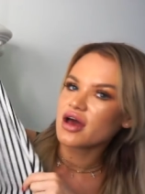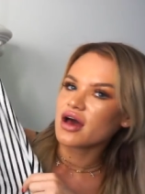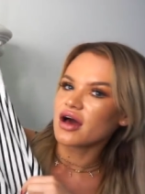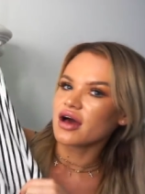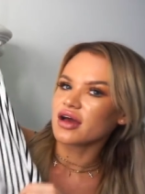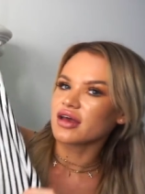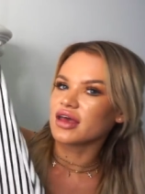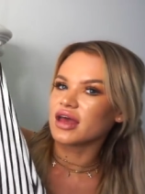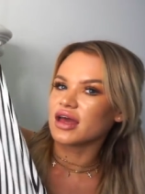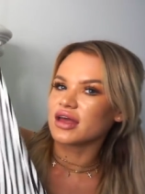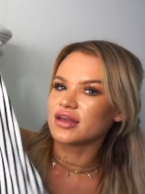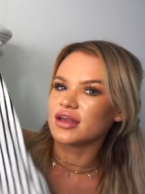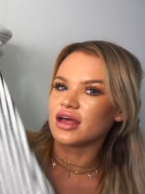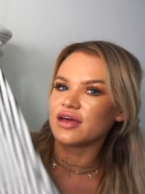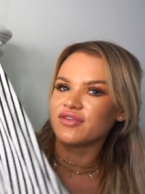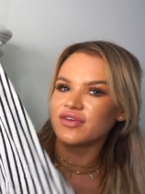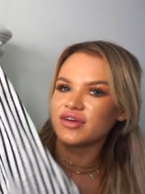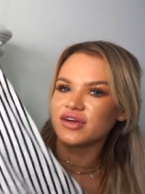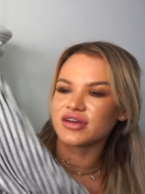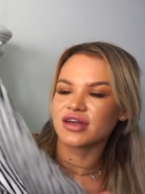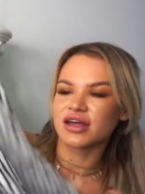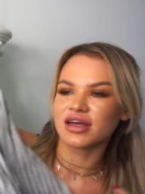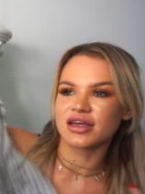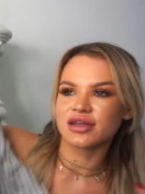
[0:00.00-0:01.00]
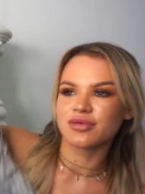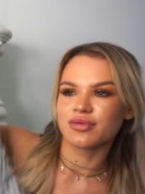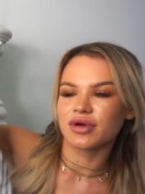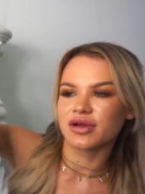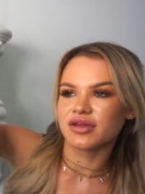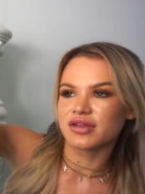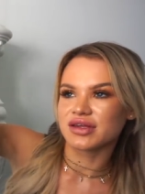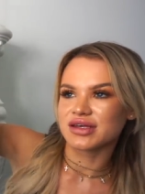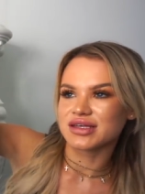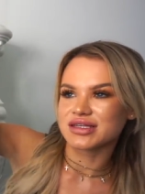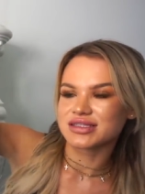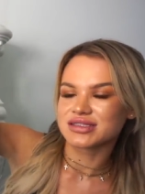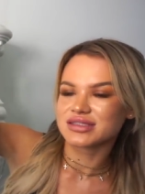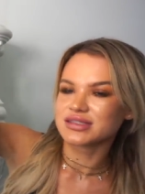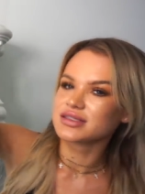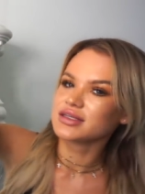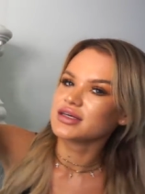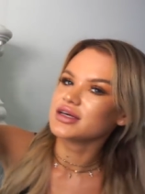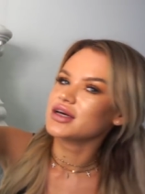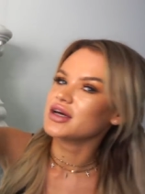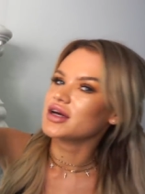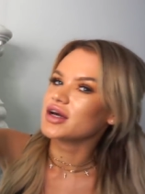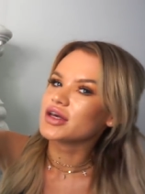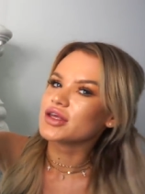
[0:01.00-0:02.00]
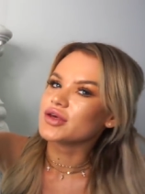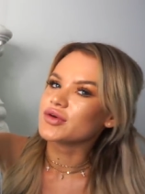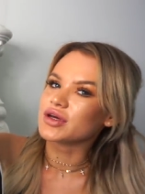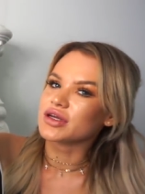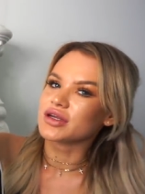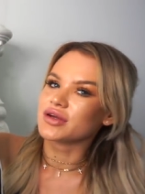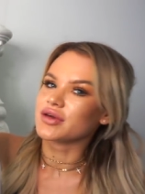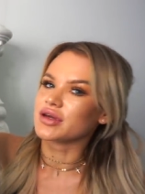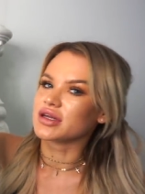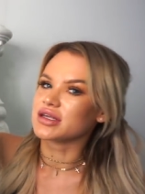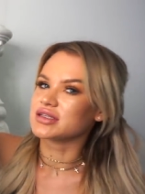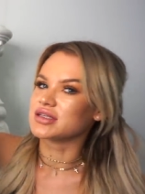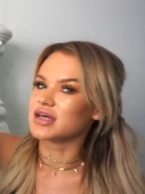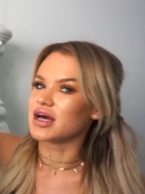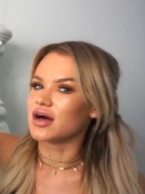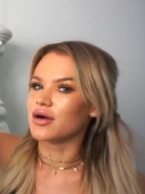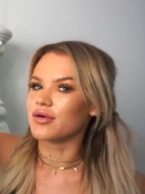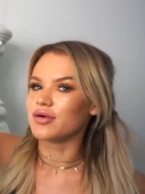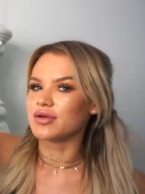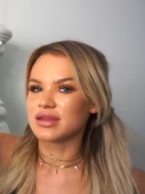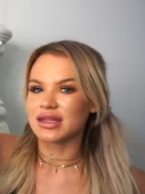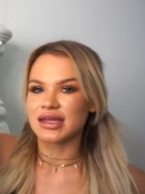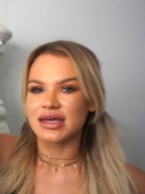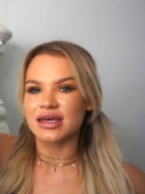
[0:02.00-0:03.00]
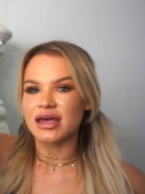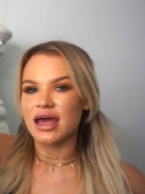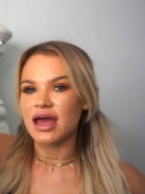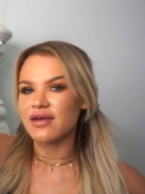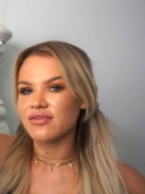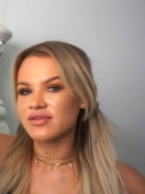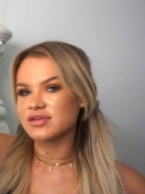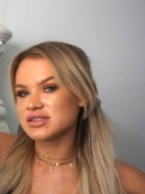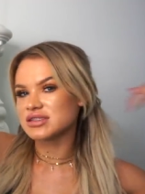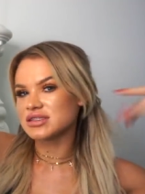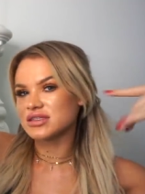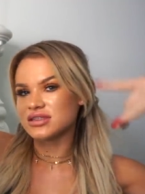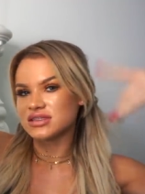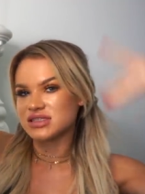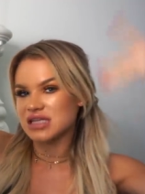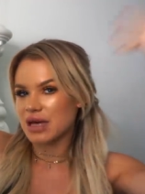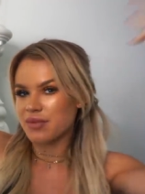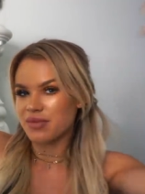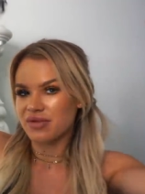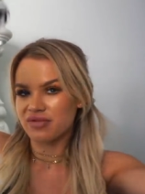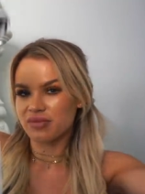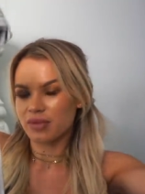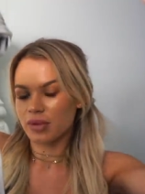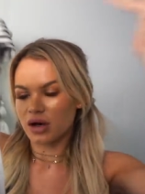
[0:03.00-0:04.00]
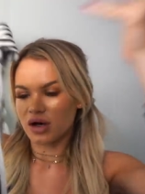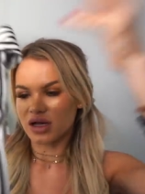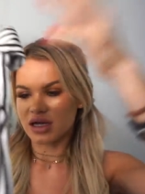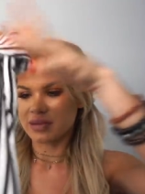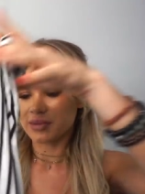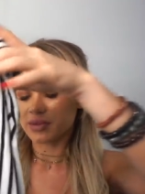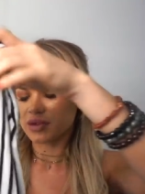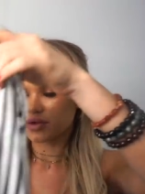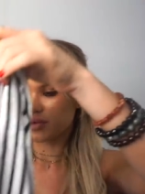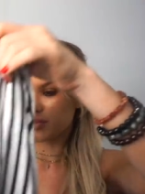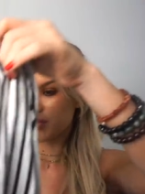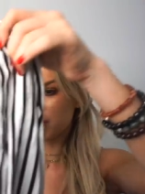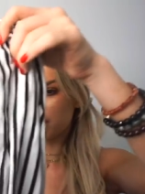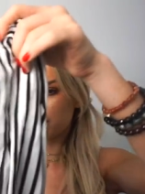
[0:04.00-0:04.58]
Again, I figured I could wear this you can already tell with like every single type of bottom it would be